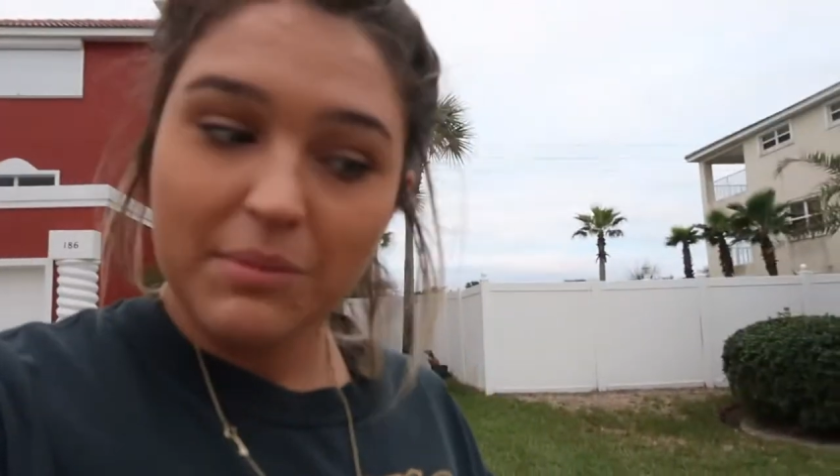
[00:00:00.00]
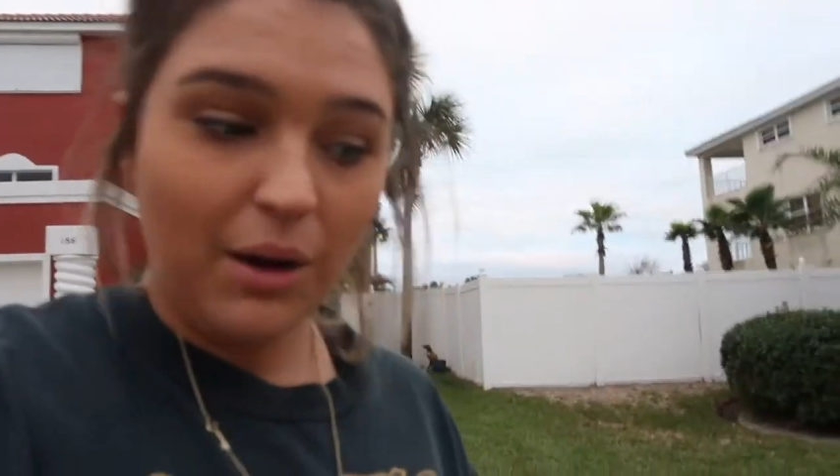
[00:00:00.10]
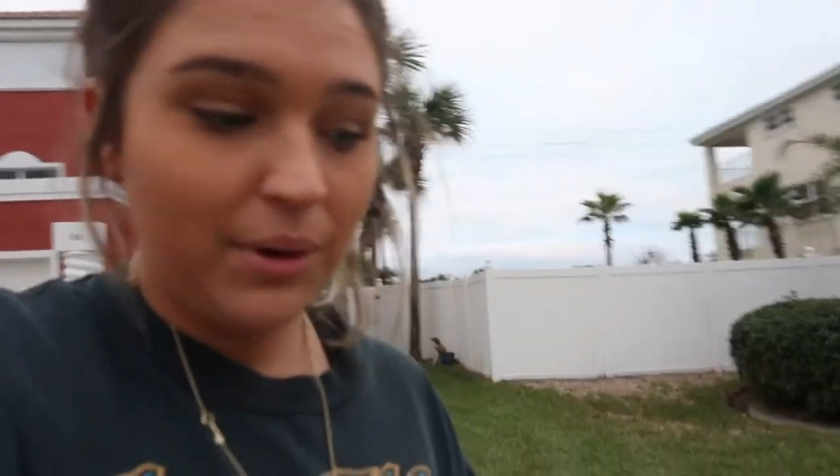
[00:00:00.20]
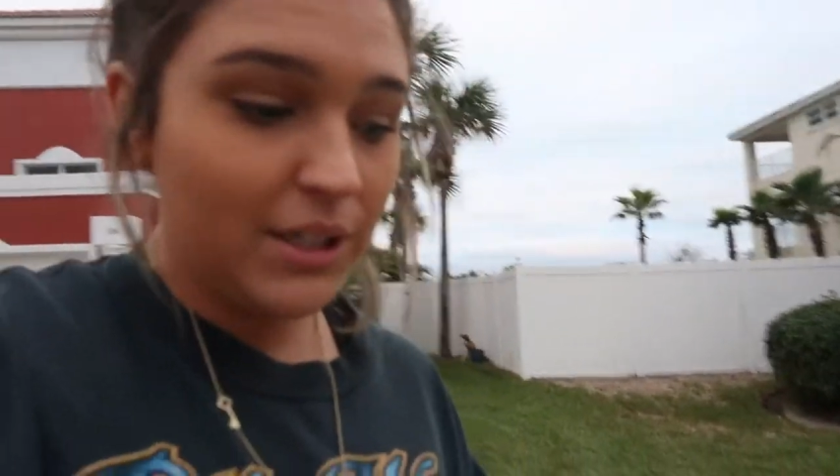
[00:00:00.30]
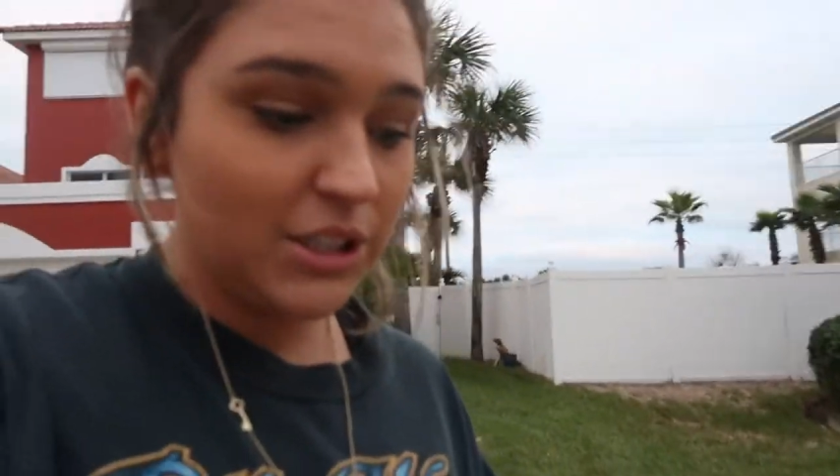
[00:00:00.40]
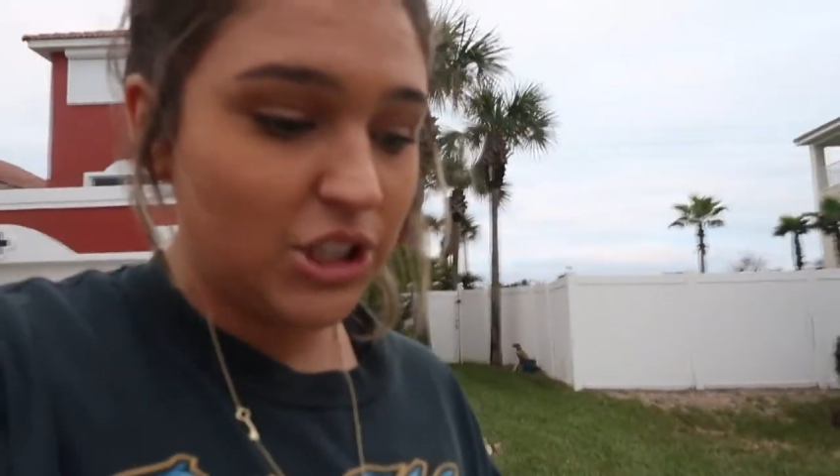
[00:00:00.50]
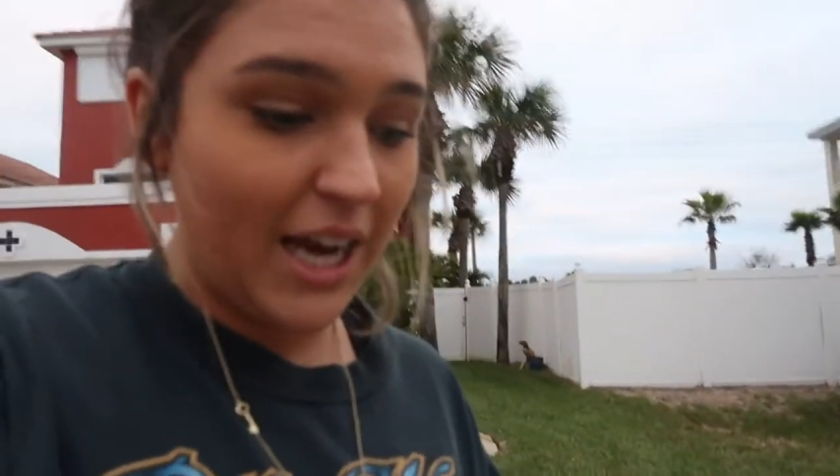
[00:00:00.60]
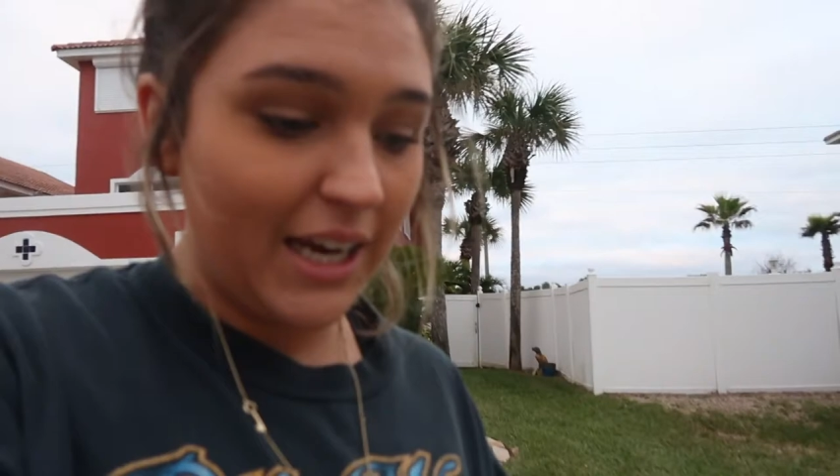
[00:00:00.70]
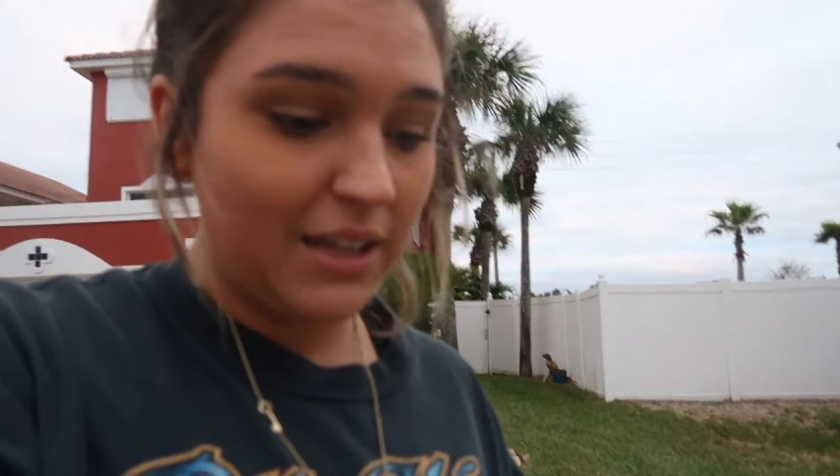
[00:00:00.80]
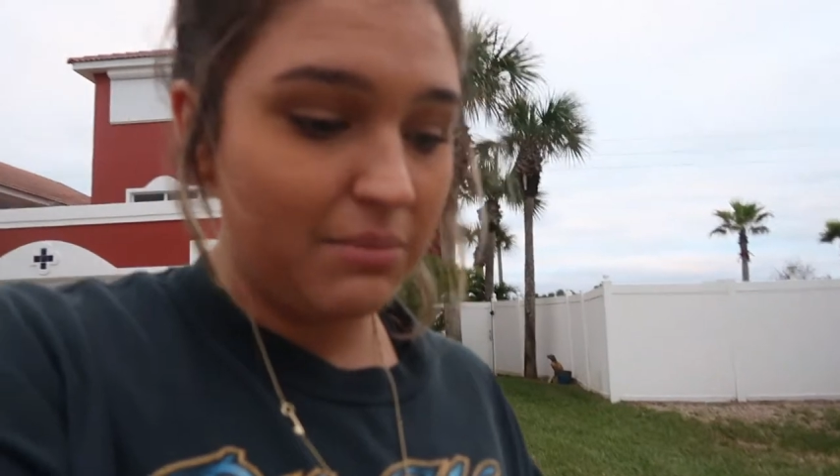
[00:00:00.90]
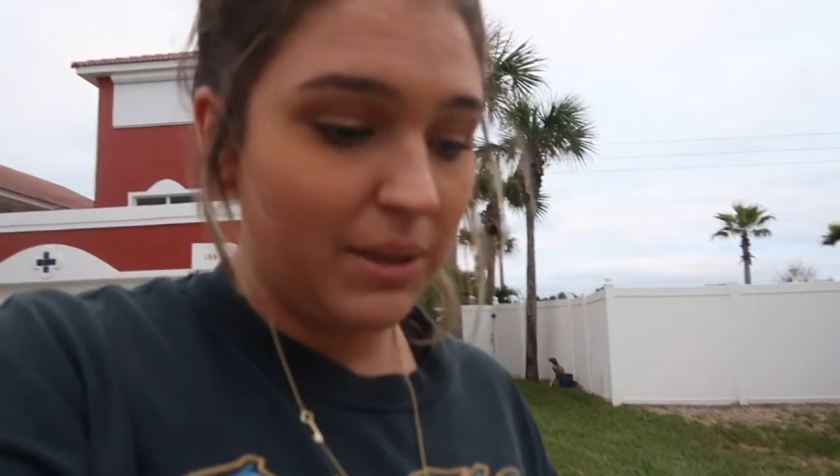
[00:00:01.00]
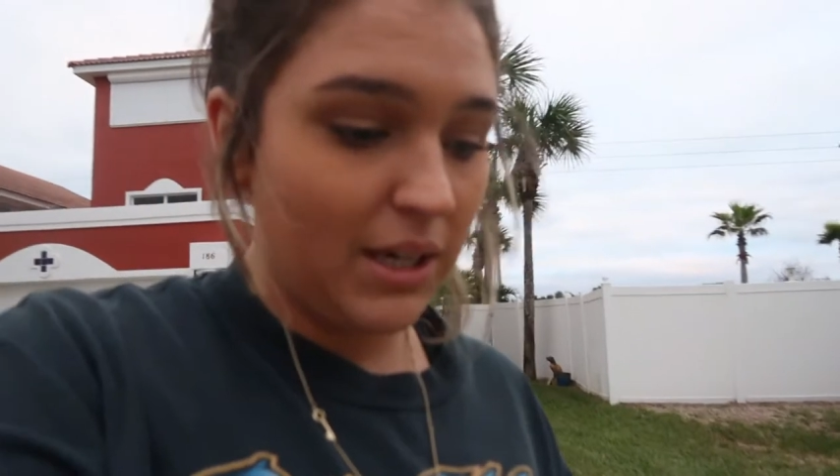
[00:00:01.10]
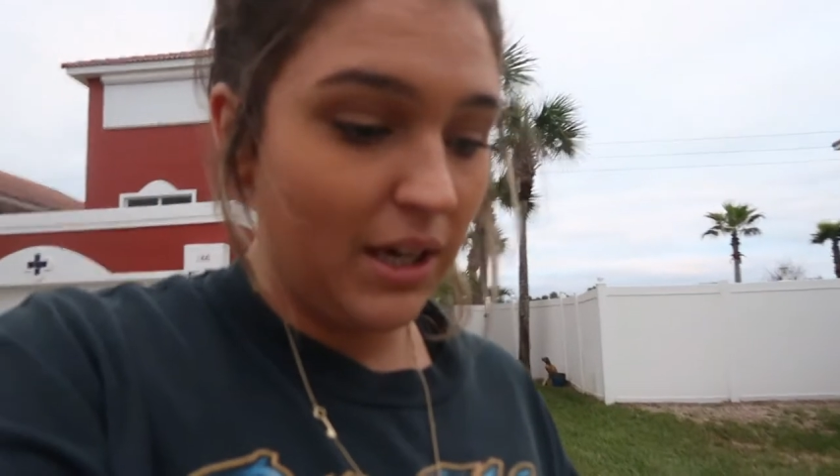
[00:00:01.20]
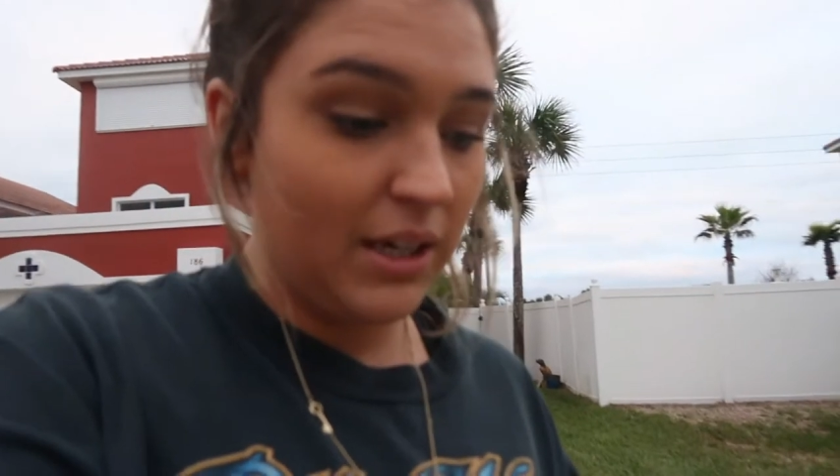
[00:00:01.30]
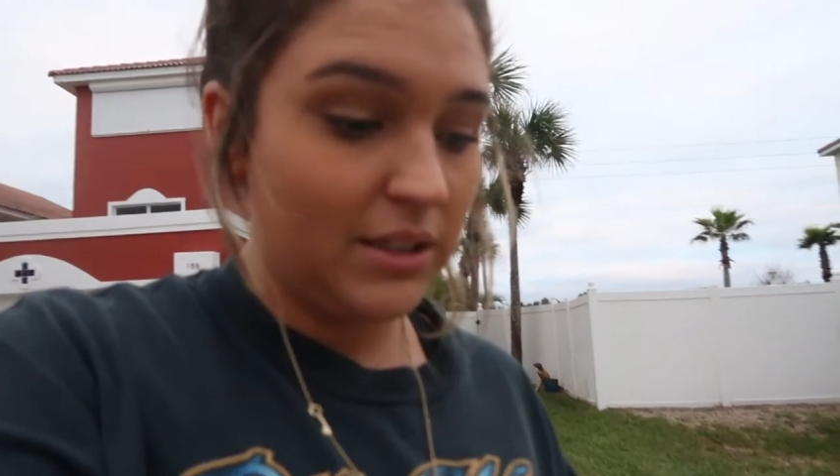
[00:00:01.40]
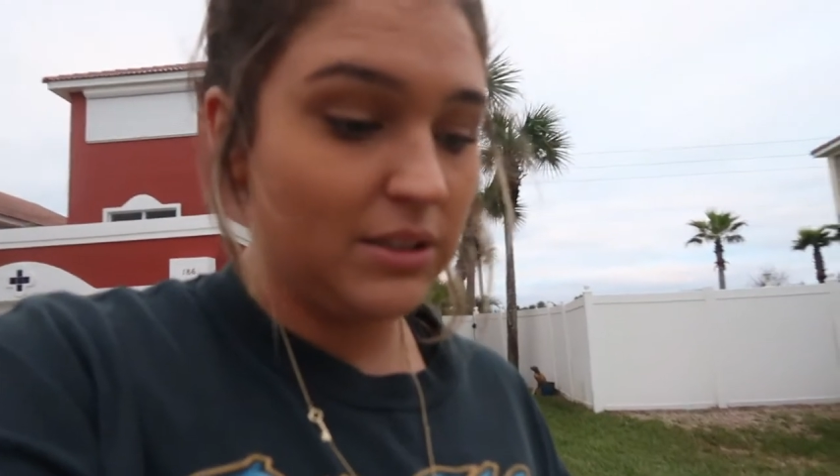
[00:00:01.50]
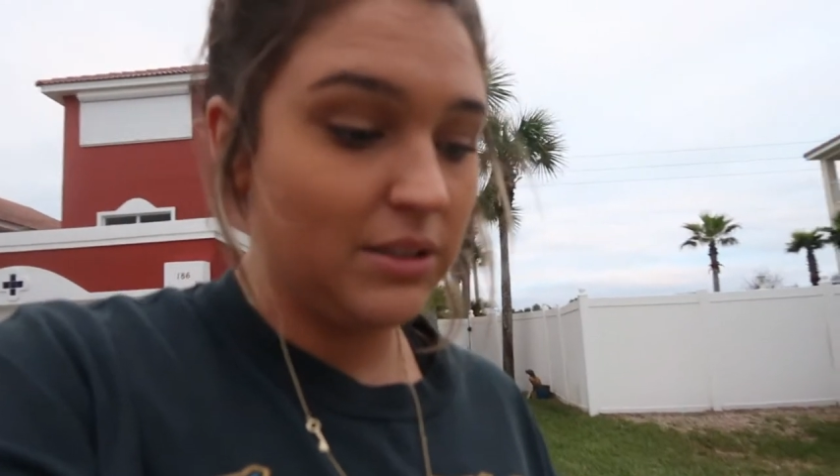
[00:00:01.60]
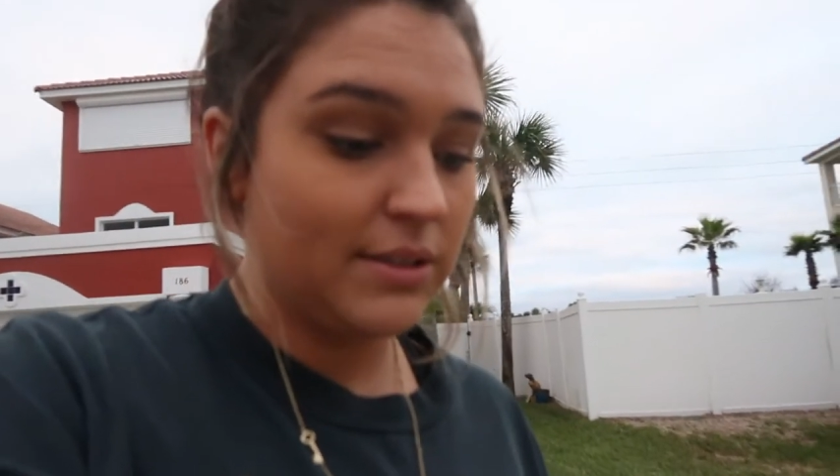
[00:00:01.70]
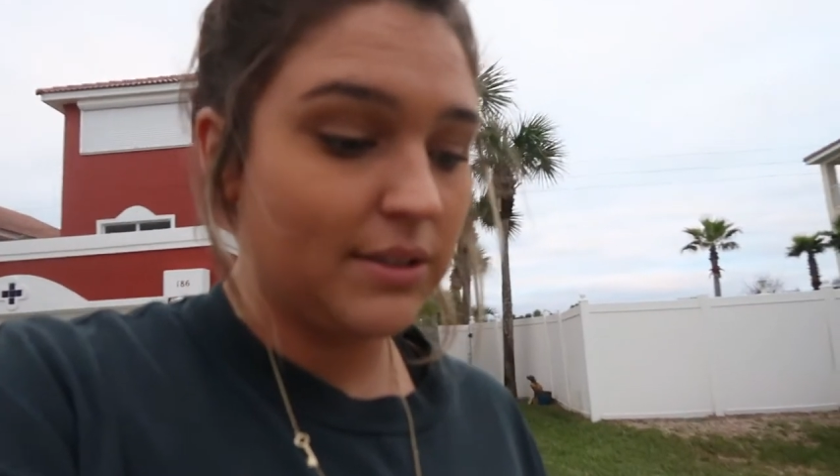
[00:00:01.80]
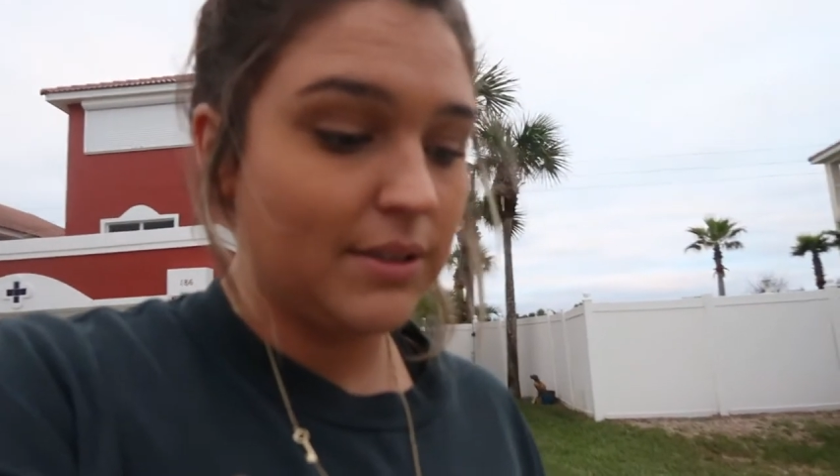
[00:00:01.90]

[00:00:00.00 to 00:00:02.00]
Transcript: not wearing a jacket because